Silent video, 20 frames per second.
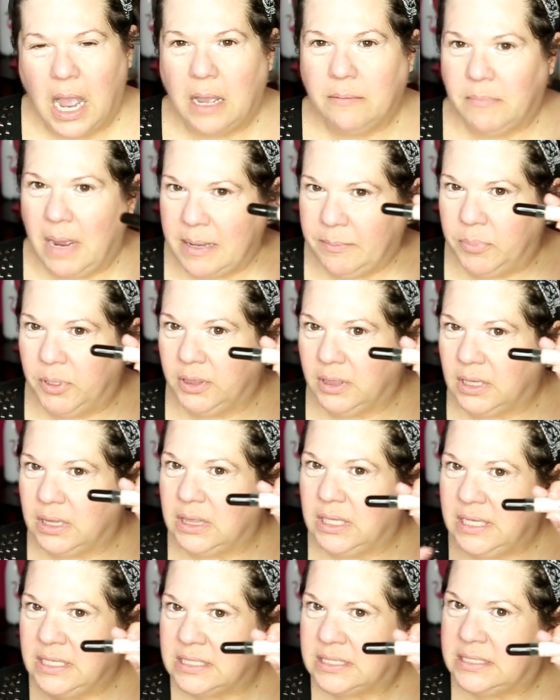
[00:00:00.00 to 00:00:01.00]
I might put the
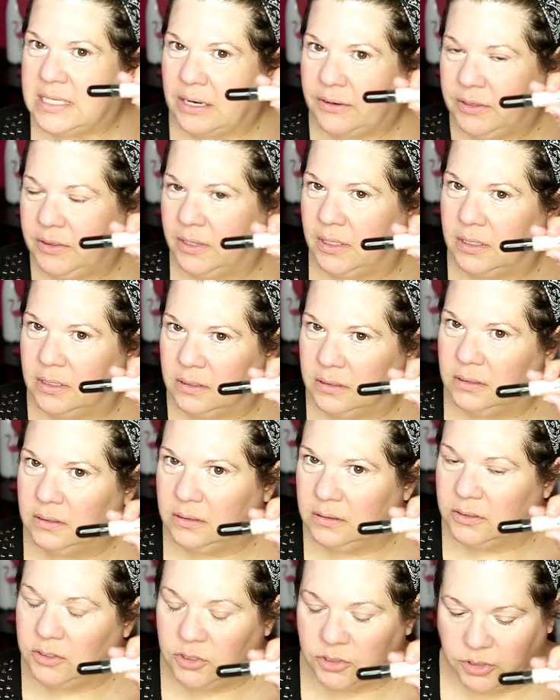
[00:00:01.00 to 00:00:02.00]
links down in the
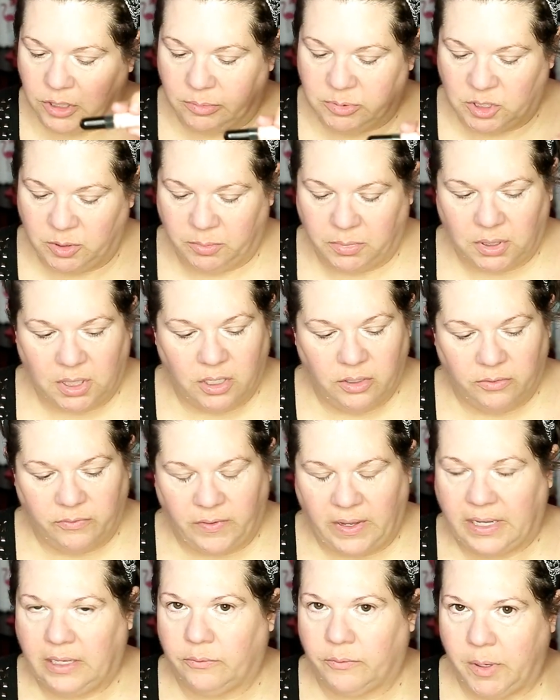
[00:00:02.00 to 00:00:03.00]
description below if
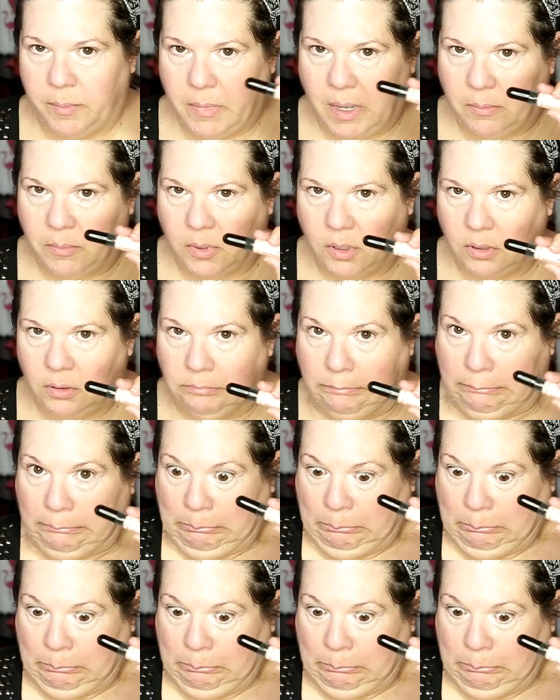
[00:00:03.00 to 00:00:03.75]
I can remember.